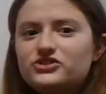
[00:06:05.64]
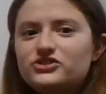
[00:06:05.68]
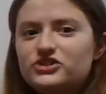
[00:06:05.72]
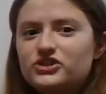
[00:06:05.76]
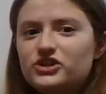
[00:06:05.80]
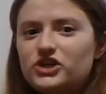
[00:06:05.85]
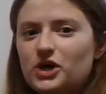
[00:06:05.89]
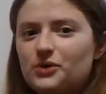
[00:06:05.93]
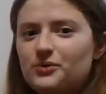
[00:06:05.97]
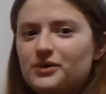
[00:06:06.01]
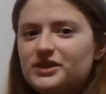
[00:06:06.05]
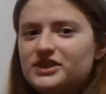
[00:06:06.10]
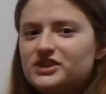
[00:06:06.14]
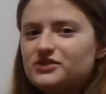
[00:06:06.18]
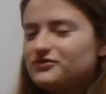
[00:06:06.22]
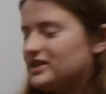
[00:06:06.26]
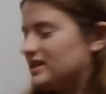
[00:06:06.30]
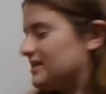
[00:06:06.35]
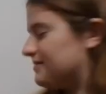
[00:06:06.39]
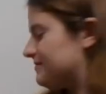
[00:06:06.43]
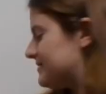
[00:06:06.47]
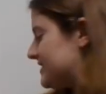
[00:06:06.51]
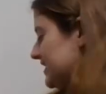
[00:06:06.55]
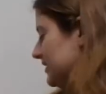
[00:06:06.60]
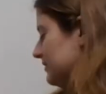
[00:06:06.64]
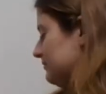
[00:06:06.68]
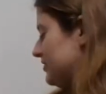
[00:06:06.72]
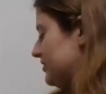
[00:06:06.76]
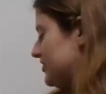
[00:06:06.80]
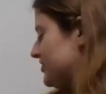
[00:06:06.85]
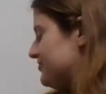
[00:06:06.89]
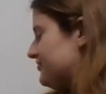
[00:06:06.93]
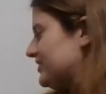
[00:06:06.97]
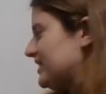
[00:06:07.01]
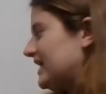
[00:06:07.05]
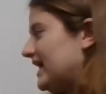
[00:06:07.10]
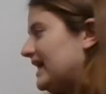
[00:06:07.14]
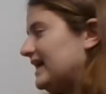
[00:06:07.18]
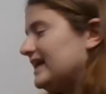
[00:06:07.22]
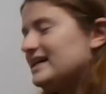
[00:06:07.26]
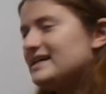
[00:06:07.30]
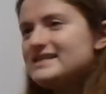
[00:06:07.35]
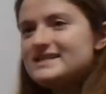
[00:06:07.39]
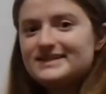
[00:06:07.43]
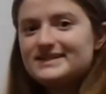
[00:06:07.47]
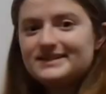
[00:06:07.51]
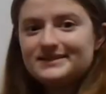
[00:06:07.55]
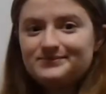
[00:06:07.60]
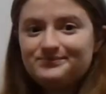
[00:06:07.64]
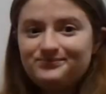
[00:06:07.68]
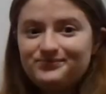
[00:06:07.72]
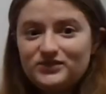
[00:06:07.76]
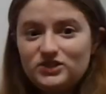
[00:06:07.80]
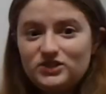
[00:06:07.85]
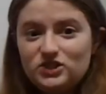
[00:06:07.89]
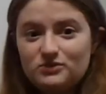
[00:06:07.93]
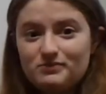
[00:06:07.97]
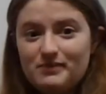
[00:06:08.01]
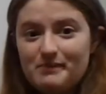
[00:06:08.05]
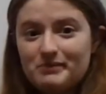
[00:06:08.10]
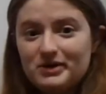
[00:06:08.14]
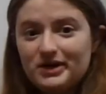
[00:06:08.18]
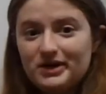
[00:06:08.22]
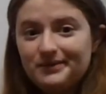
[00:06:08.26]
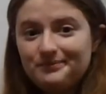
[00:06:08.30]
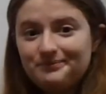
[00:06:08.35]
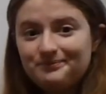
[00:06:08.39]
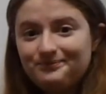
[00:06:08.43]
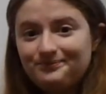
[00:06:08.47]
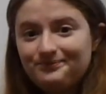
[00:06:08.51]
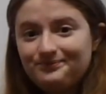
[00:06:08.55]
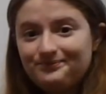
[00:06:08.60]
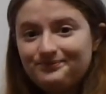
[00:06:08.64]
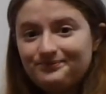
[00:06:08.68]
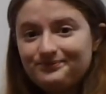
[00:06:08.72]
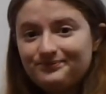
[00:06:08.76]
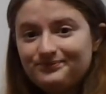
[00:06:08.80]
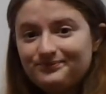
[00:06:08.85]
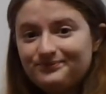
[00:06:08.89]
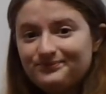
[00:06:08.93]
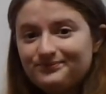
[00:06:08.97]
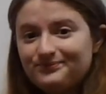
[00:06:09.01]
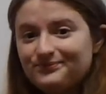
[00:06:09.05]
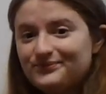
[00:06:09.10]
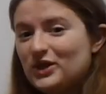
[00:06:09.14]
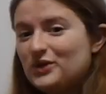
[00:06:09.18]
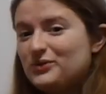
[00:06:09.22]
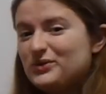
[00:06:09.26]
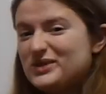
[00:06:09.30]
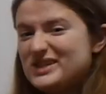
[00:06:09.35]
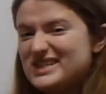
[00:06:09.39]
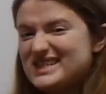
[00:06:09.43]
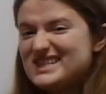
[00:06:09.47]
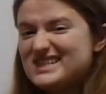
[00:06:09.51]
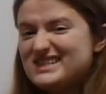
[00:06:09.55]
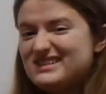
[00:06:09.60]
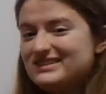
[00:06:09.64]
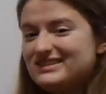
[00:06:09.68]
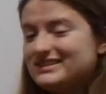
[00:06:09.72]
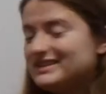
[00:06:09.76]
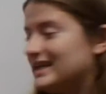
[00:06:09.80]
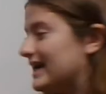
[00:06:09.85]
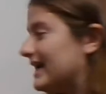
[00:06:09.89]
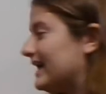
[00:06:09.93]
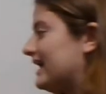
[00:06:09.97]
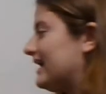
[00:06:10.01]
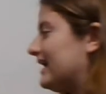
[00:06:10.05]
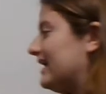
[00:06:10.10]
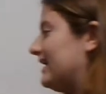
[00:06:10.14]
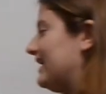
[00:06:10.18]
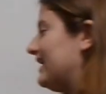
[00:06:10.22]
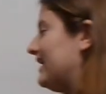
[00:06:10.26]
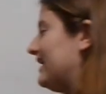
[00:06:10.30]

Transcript: Do you know what the rhythm syllables for that is? Do you remember? What does this look like?